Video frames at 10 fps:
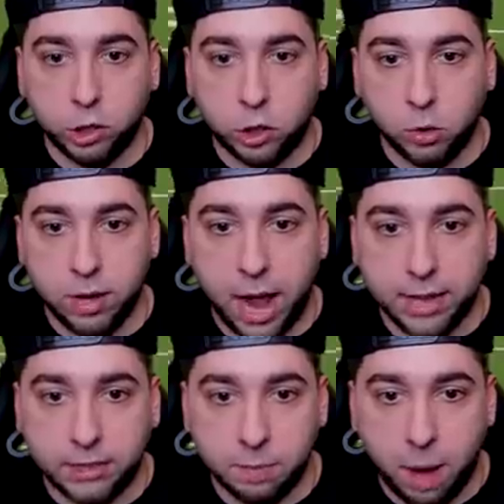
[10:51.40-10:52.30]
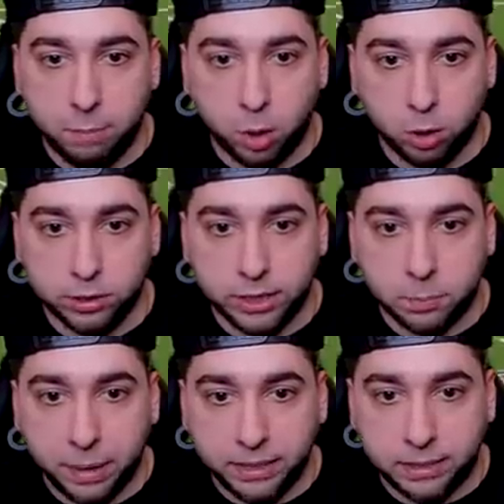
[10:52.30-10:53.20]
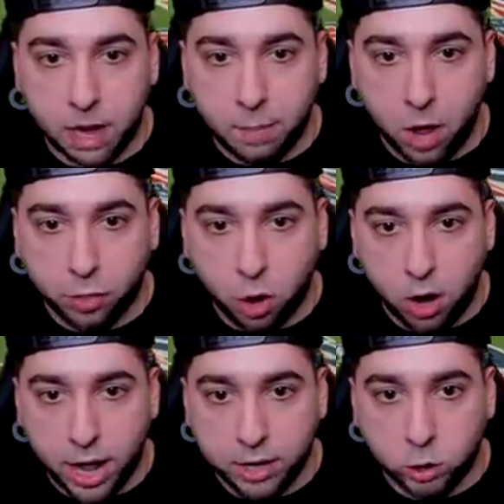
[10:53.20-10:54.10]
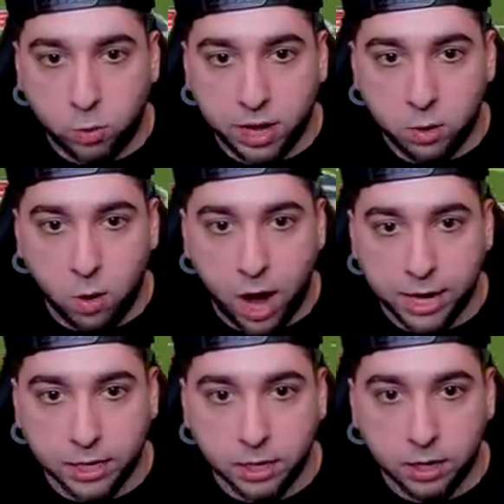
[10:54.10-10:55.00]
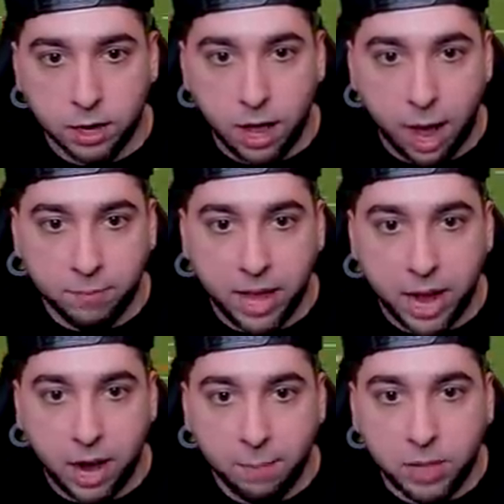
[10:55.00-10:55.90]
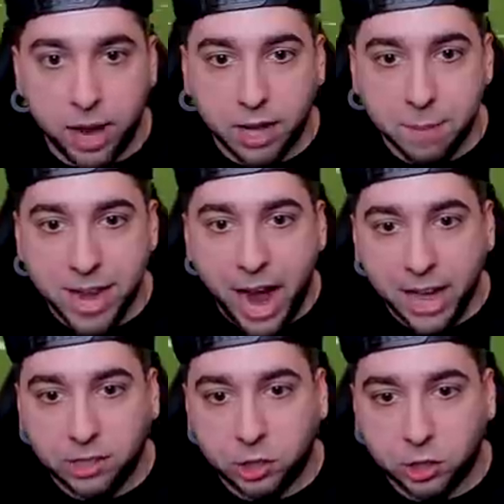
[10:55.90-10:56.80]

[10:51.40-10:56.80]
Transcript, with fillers: is too nasty, my bros. This brings up a third and 21. I'm there. I'm there. Give me that.